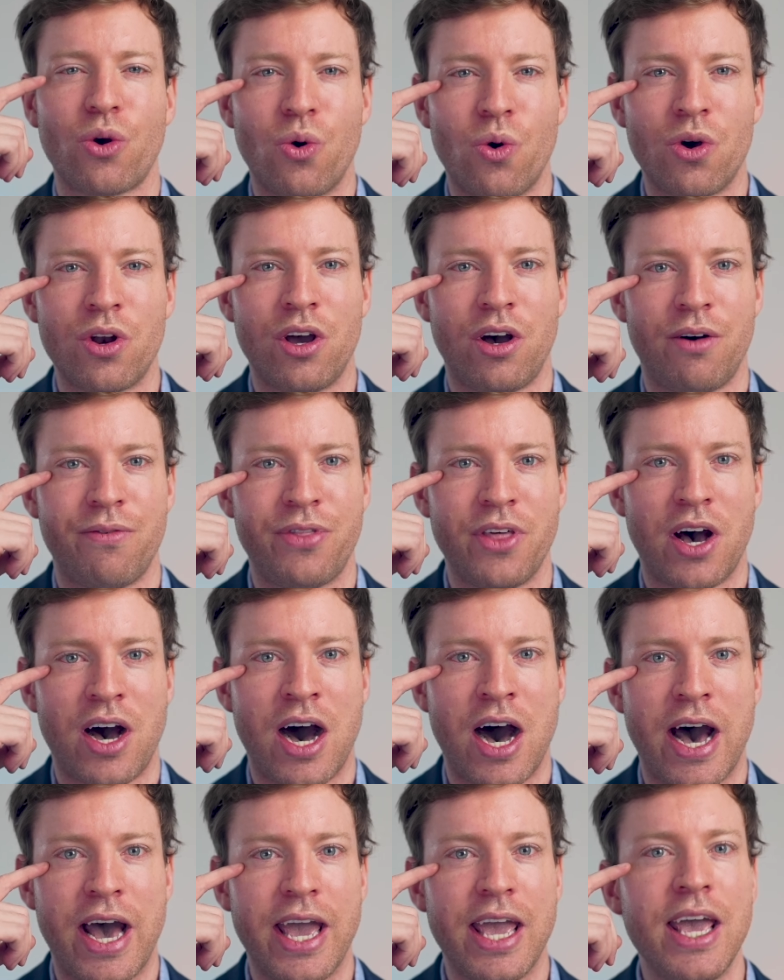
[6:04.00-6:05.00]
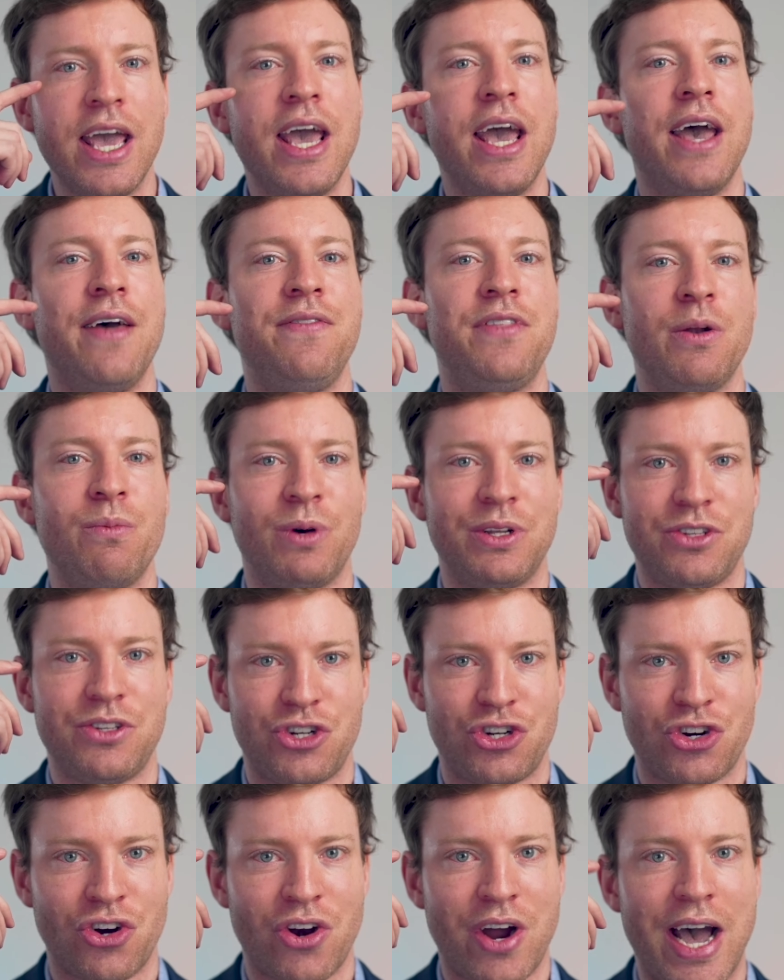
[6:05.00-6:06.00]
to the corner of the eye, and then
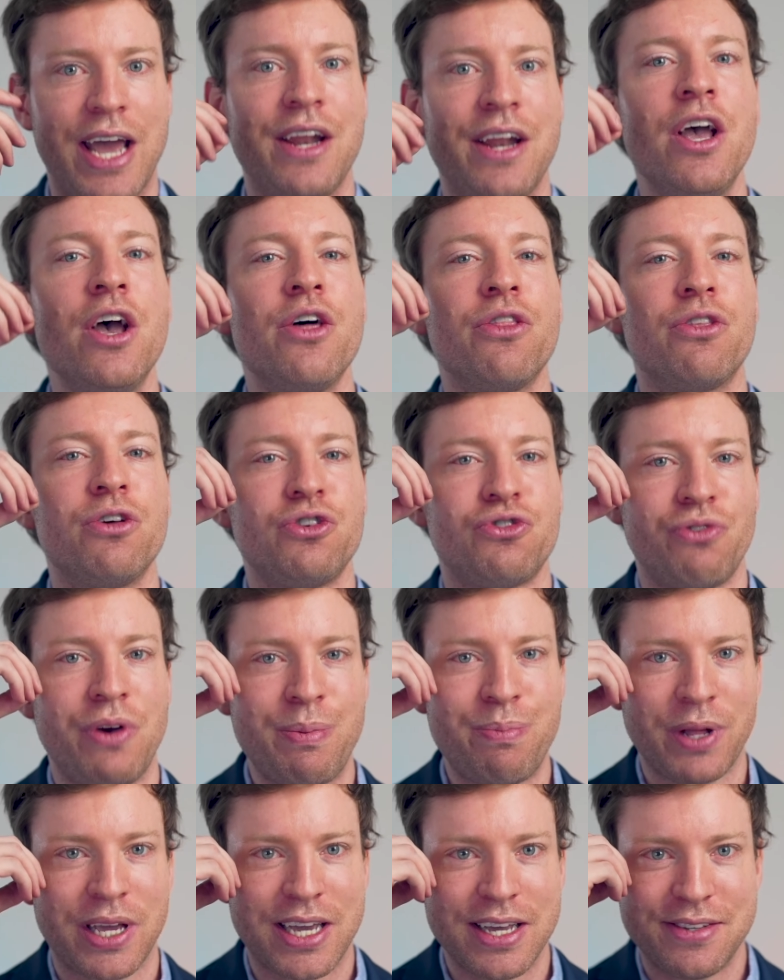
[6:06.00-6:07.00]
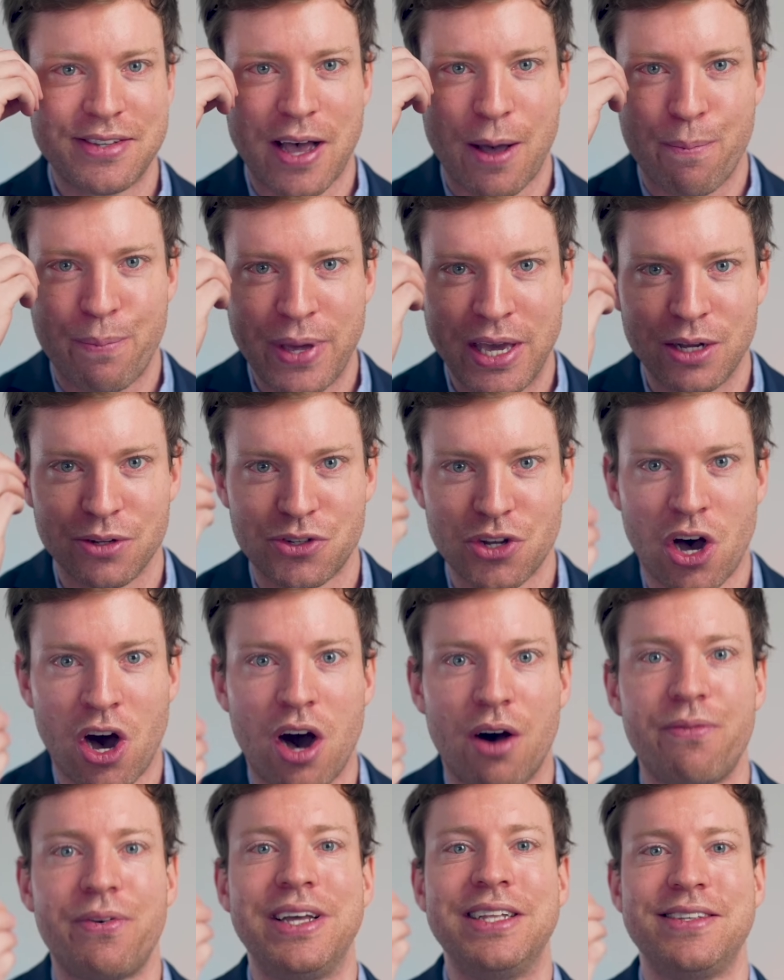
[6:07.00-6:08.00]
once dried, those replicas are peeled
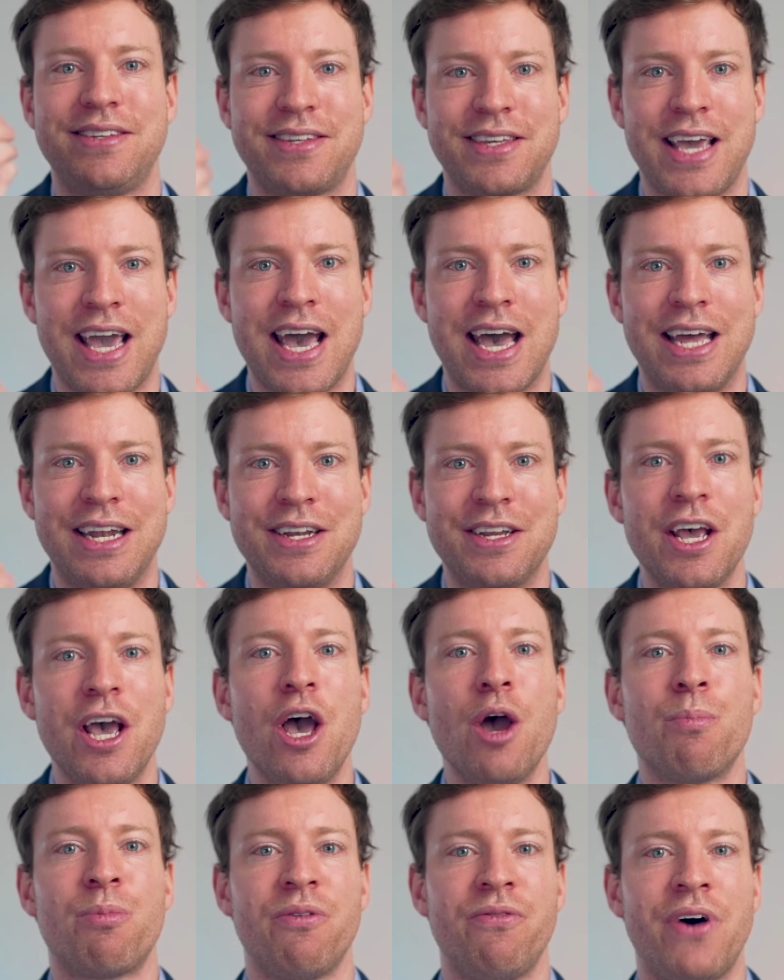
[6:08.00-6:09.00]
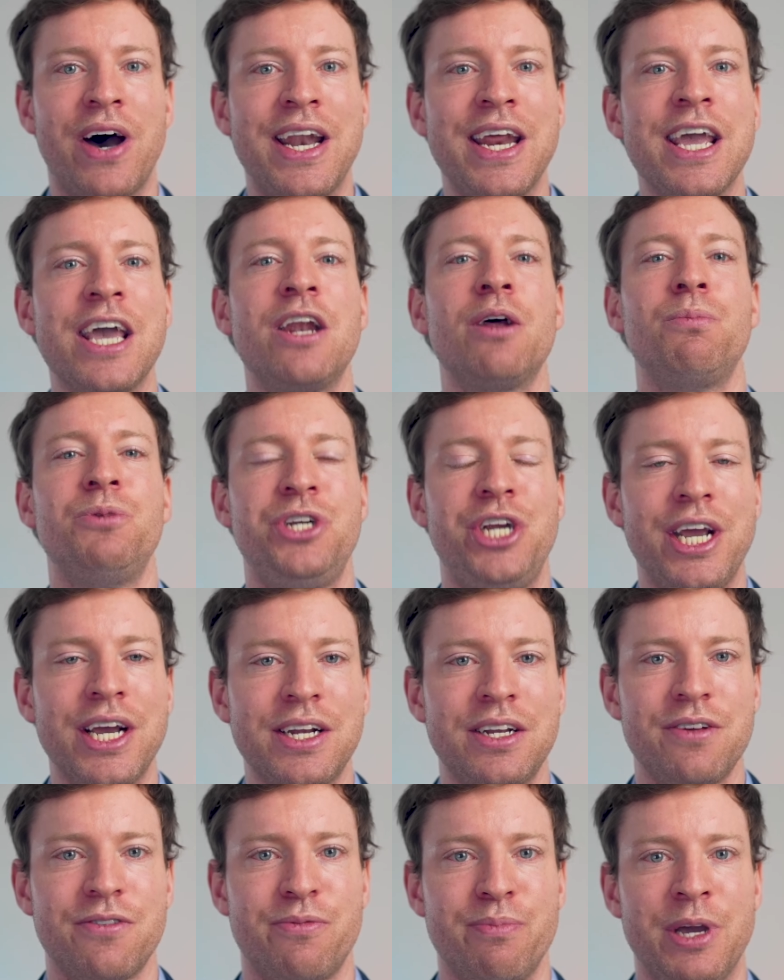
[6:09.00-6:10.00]
off and scanned, providing an
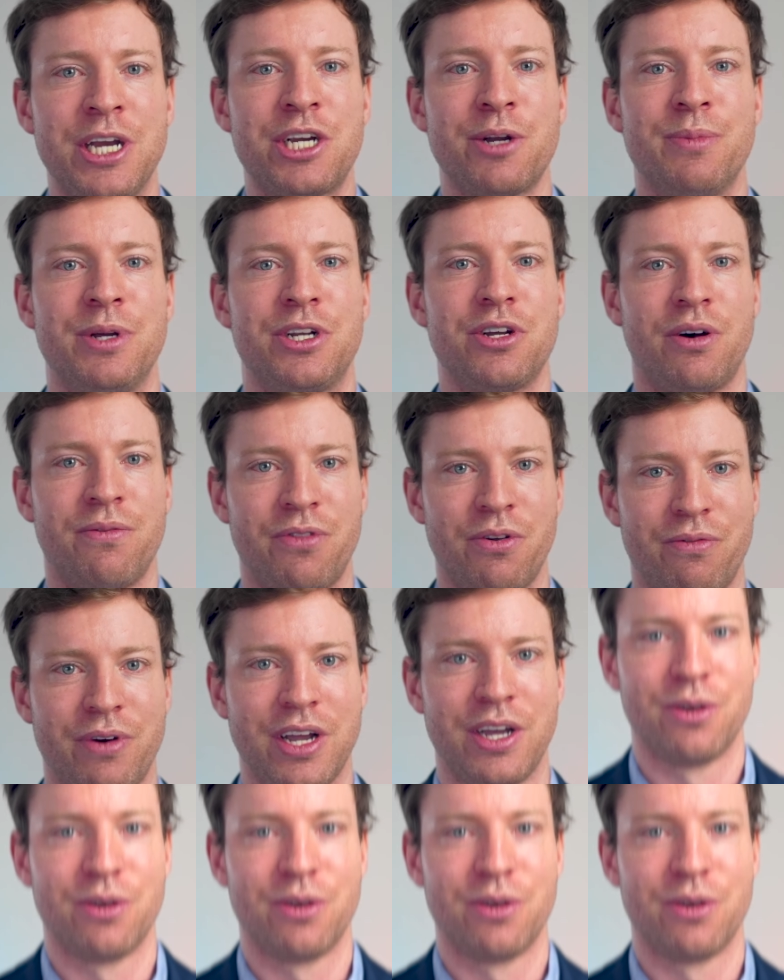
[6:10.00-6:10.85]
objective measurement of